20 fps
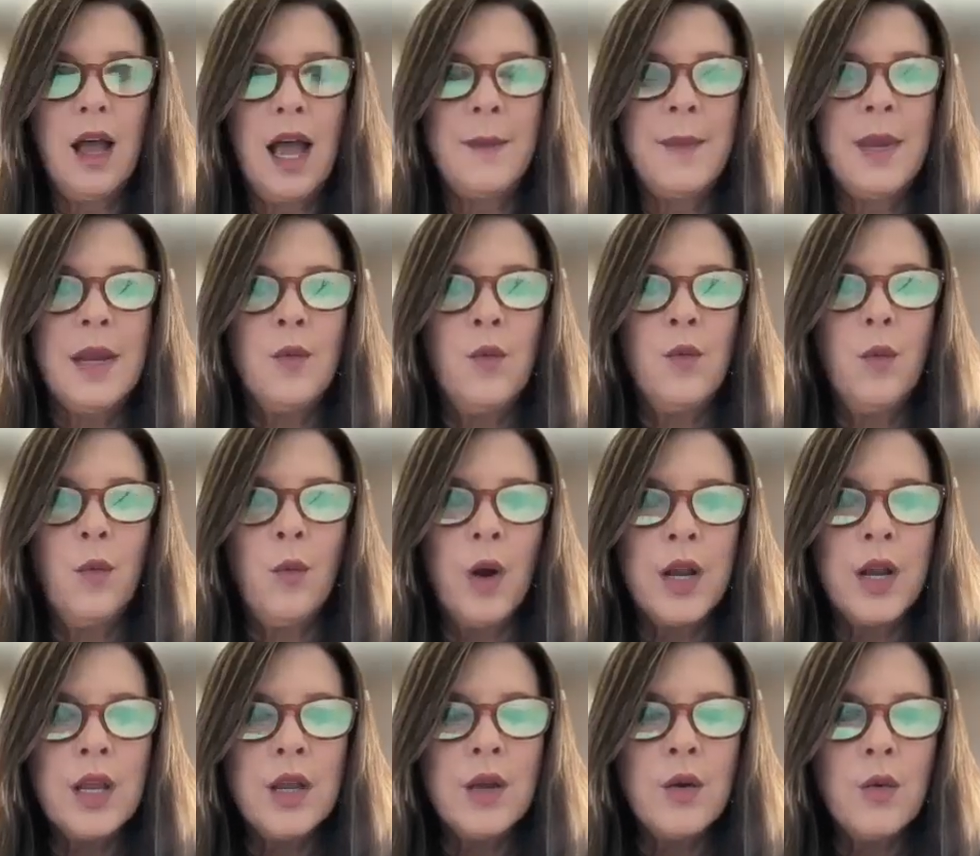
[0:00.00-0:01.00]
I mean,
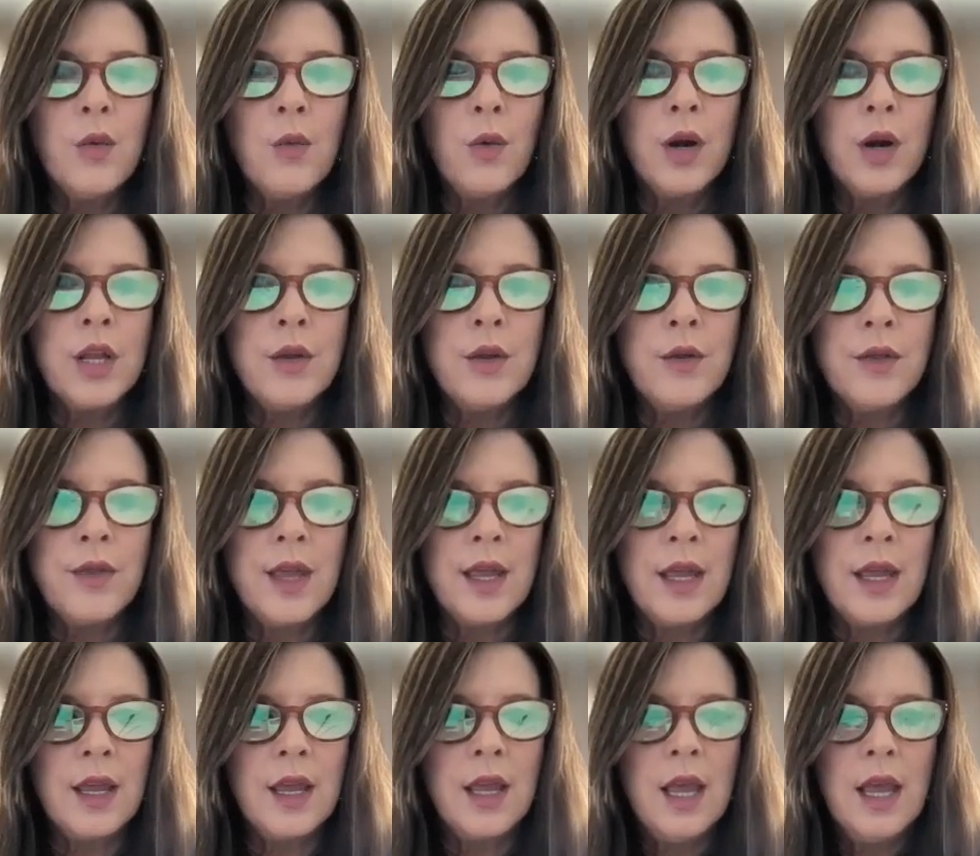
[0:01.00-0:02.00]
what do you
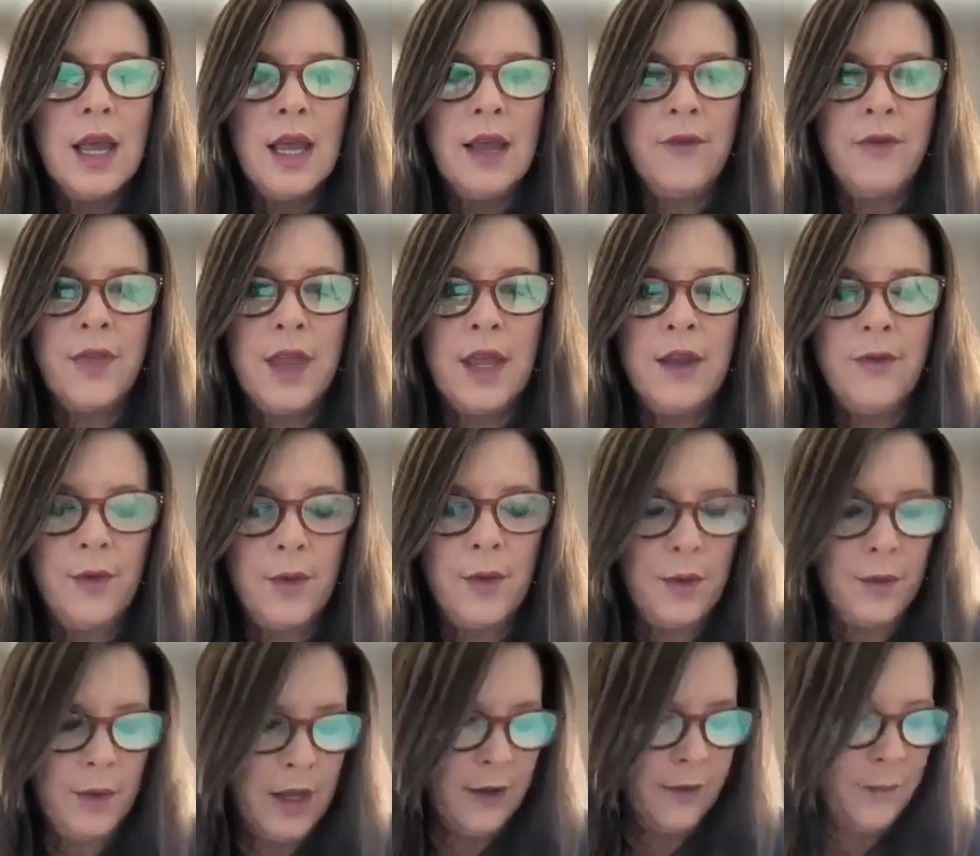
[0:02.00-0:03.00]
think if
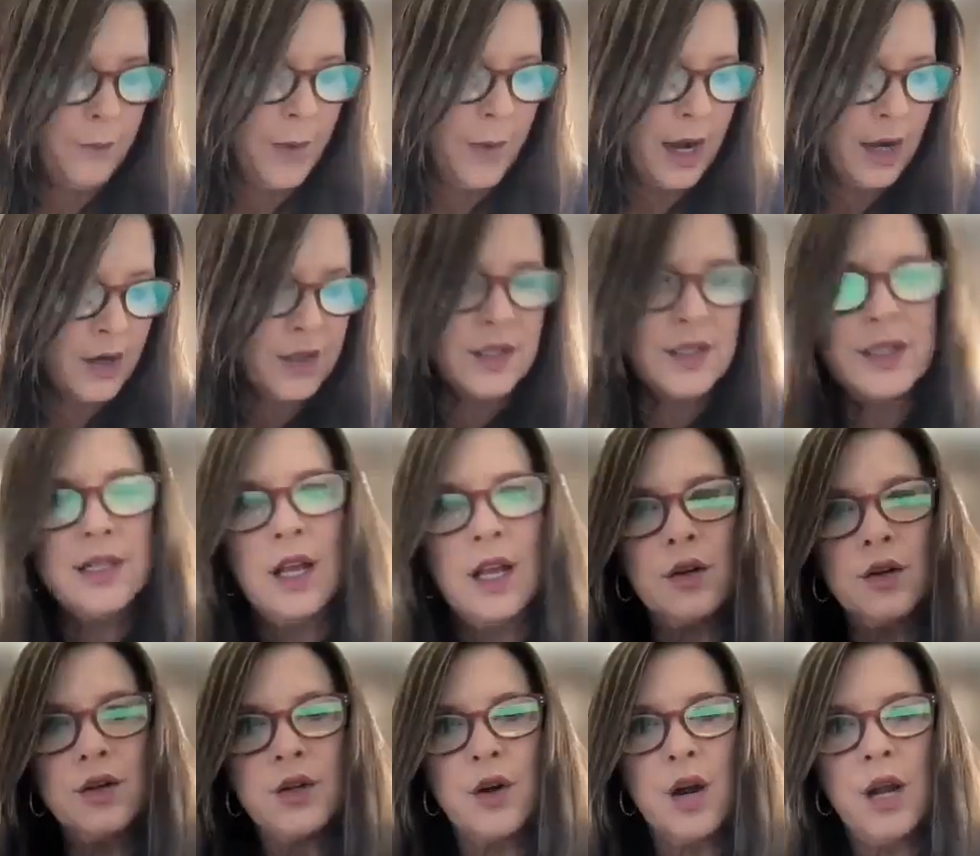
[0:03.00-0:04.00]
buyers and
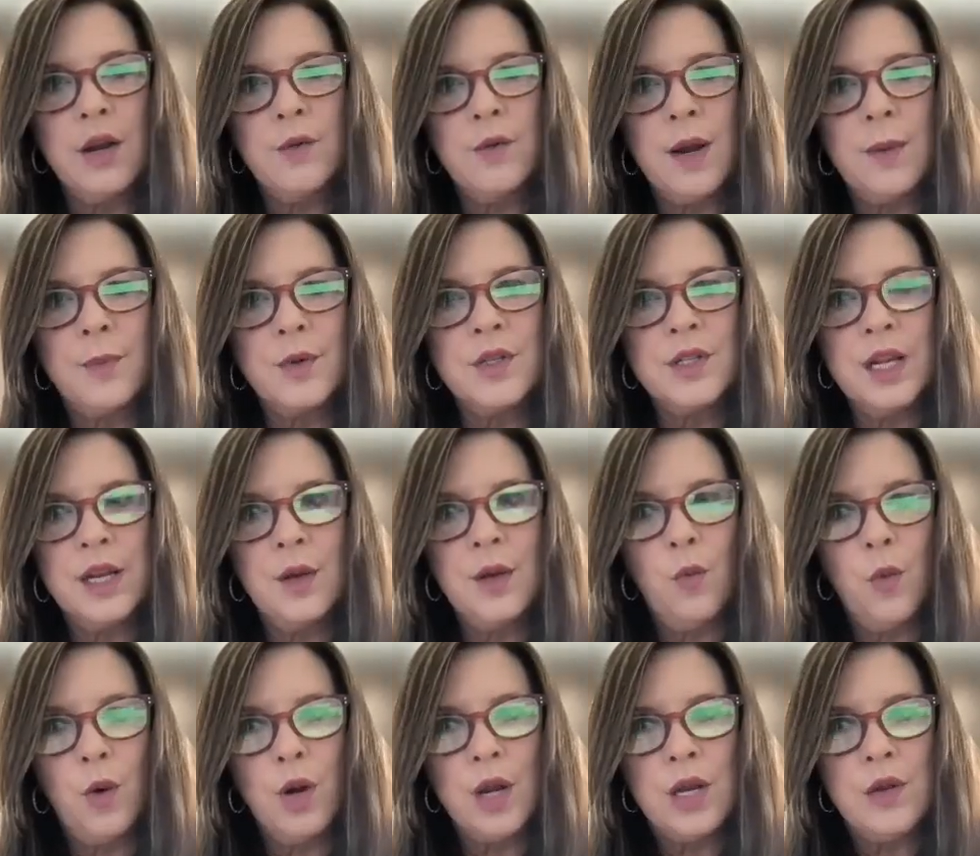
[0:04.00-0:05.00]
sellers are unrepresented,
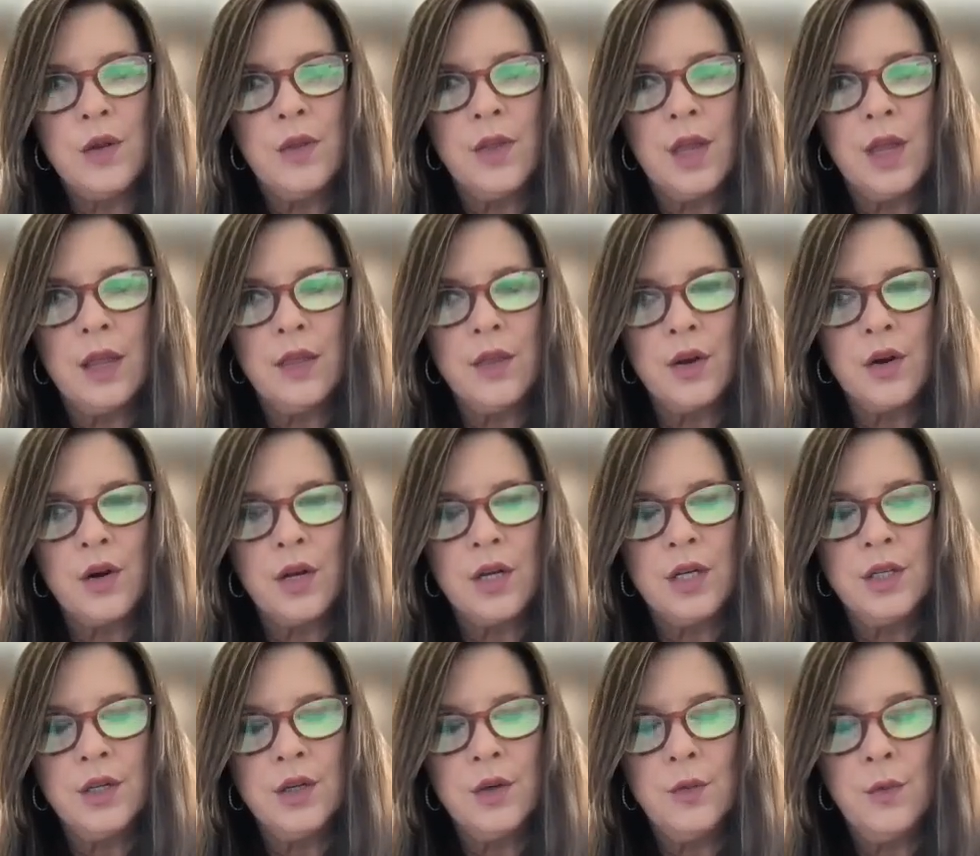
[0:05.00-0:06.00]
what do you think they're going to
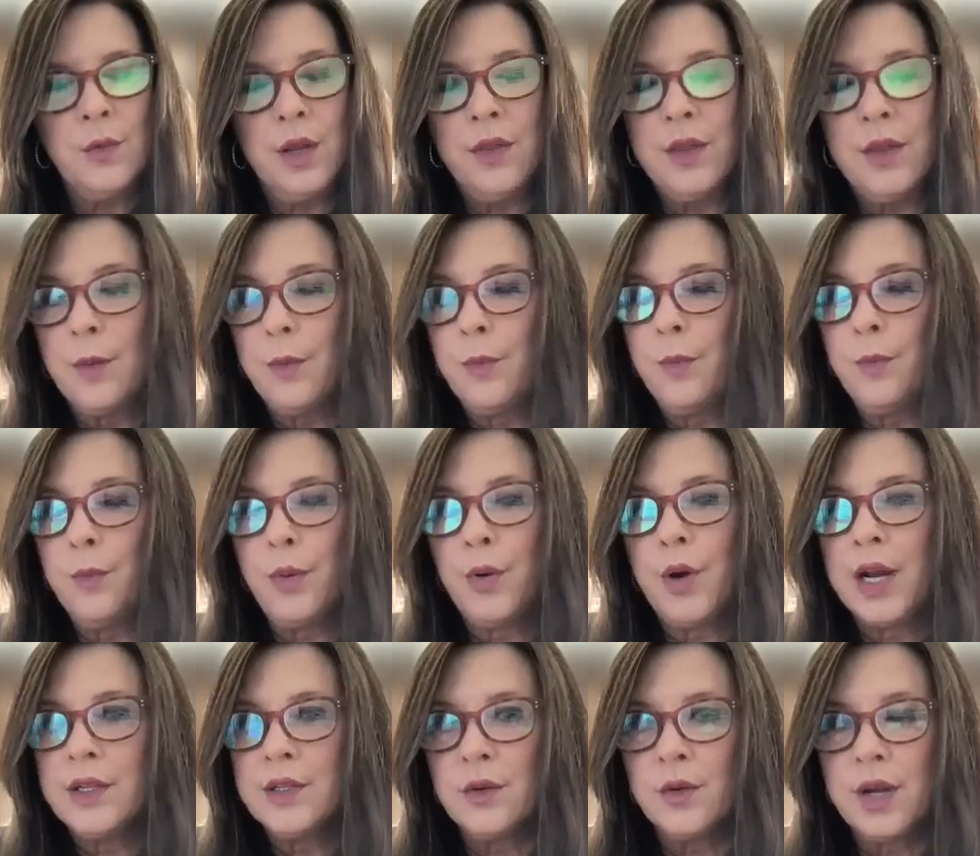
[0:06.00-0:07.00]
do when the
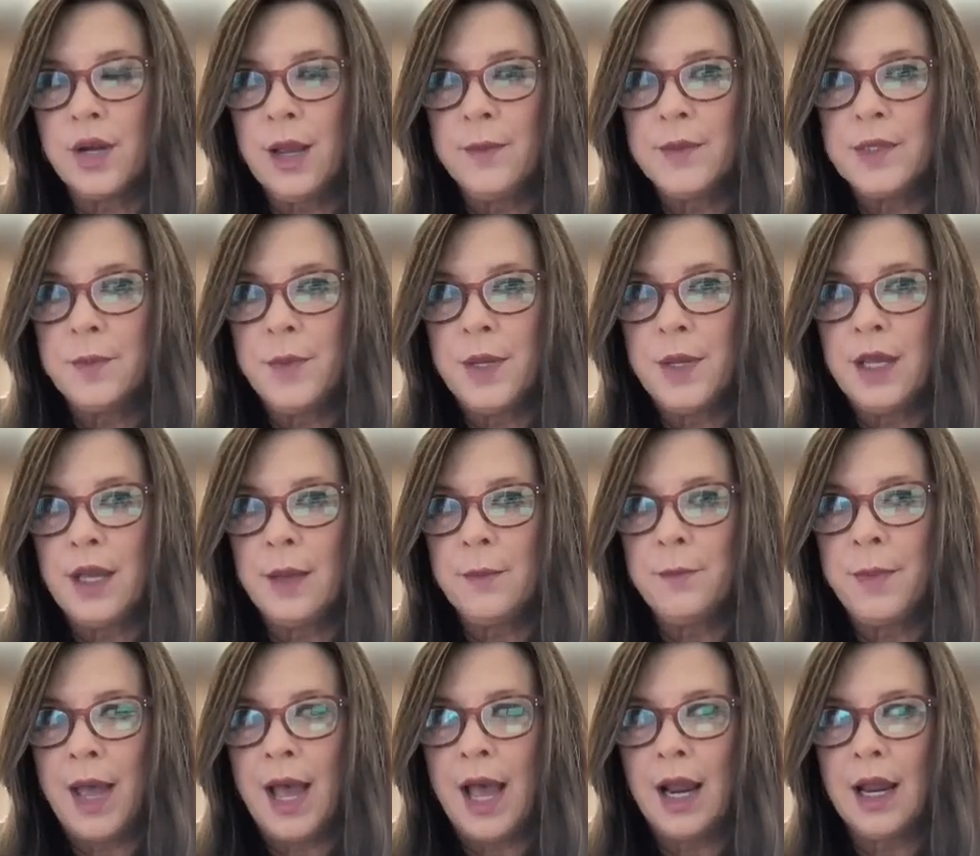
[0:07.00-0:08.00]
appraisal comes
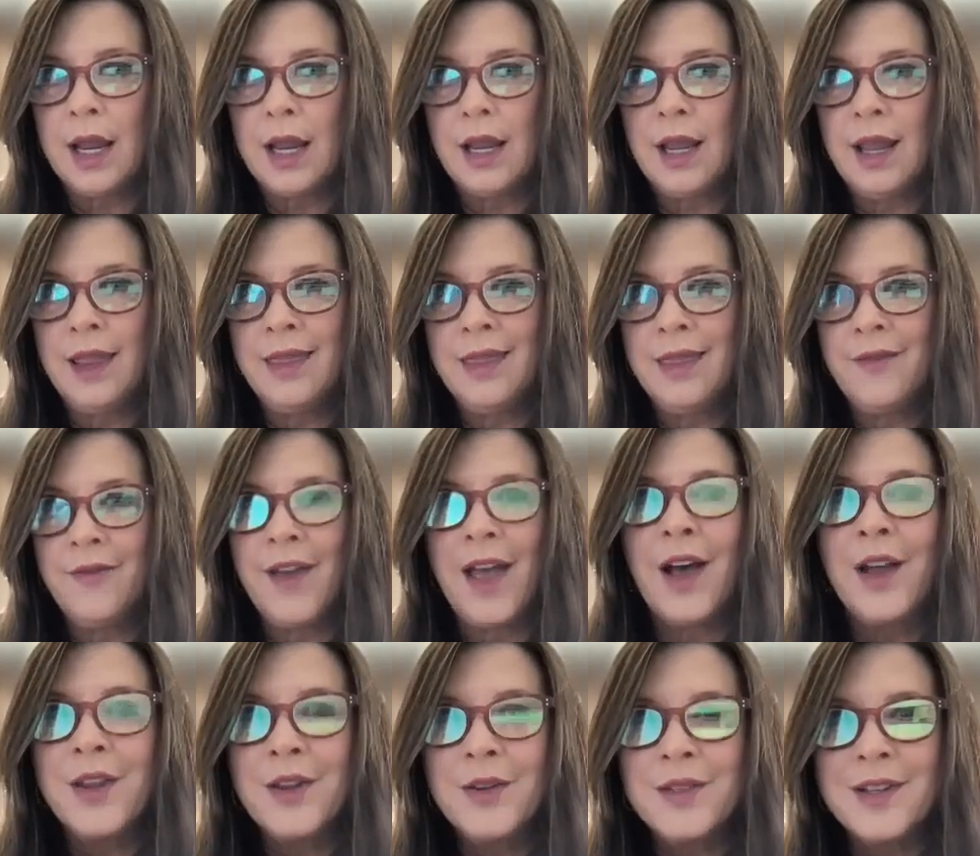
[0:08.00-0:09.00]
back and the
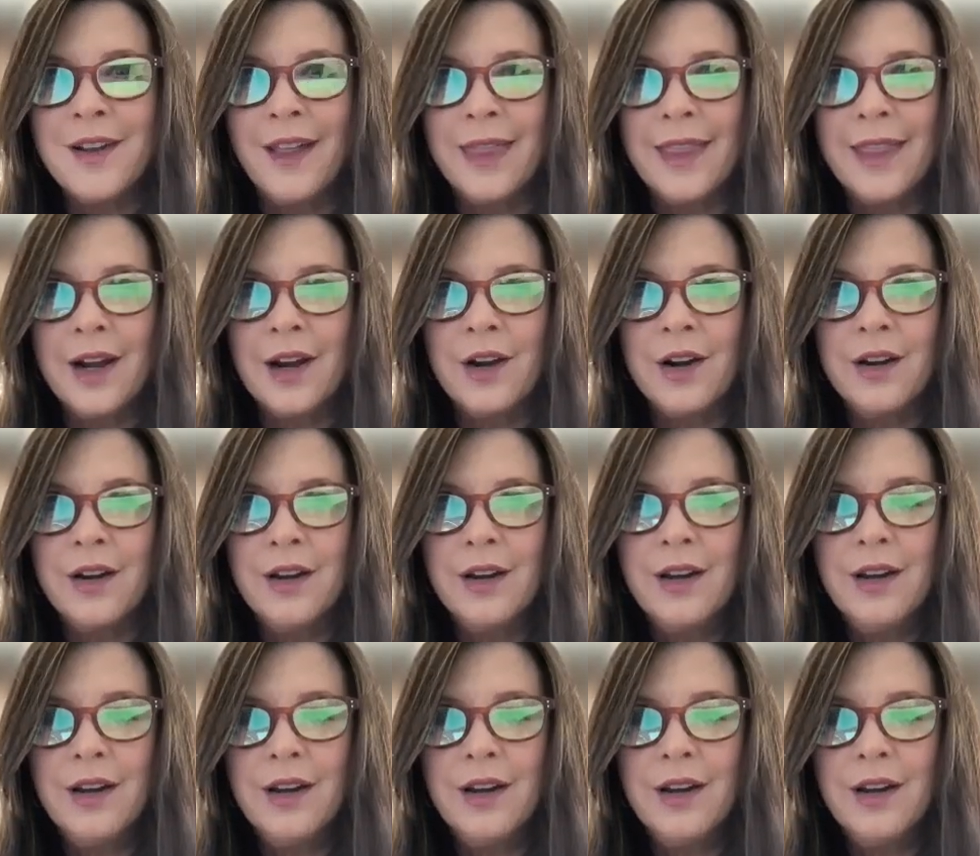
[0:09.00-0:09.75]
value is not there?